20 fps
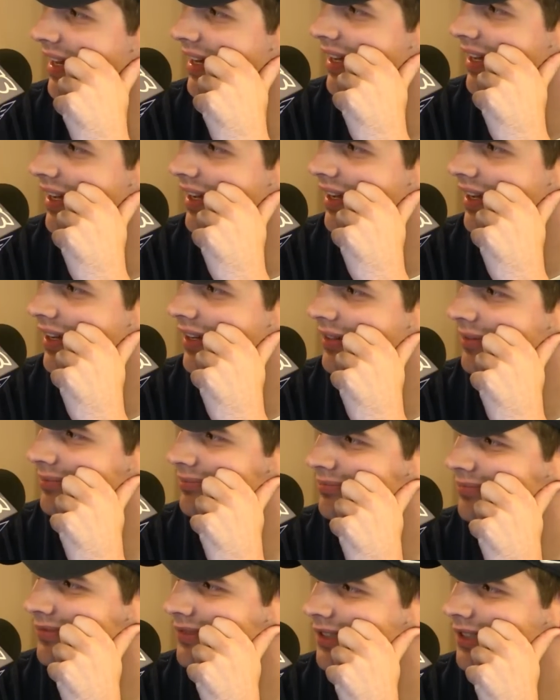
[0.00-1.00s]
They're
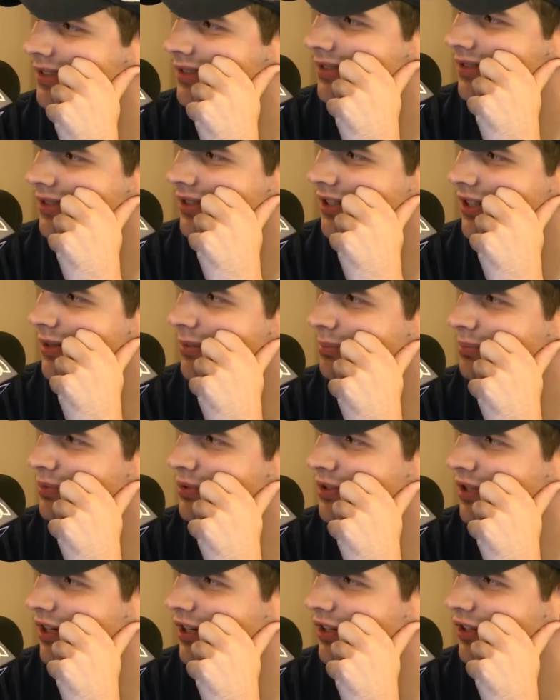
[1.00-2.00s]
going to
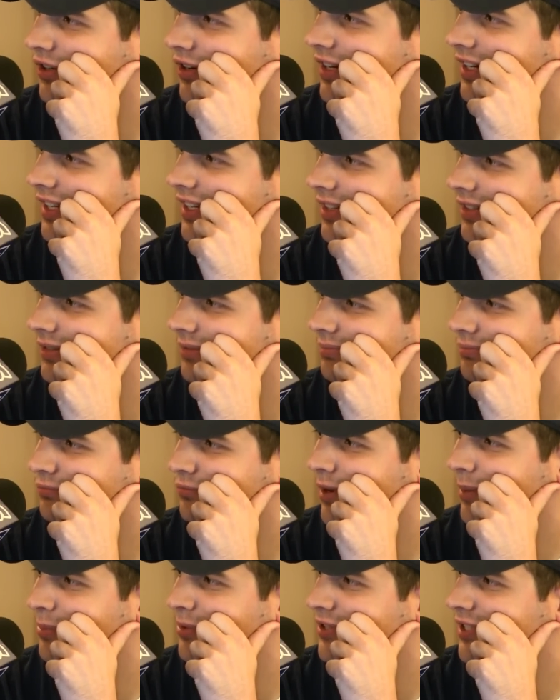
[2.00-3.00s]
start creating a
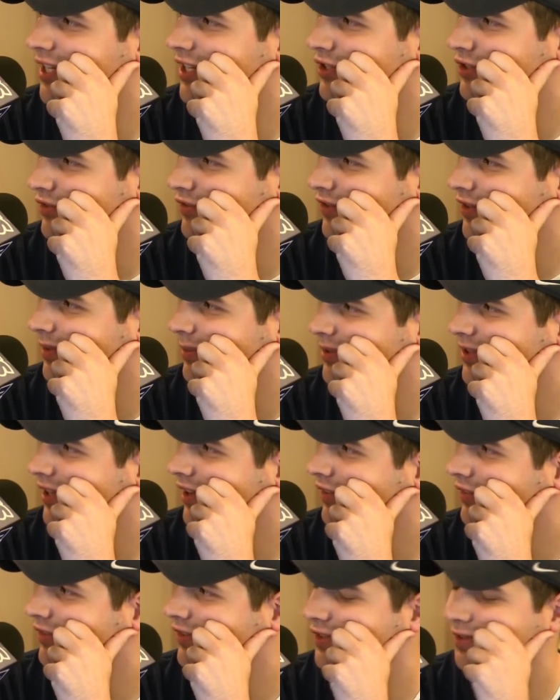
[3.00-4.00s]
reputation for
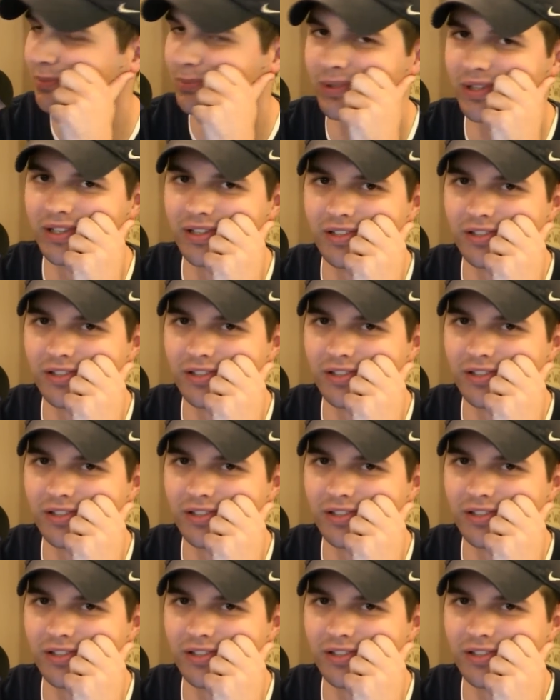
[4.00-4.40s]
themselves as being.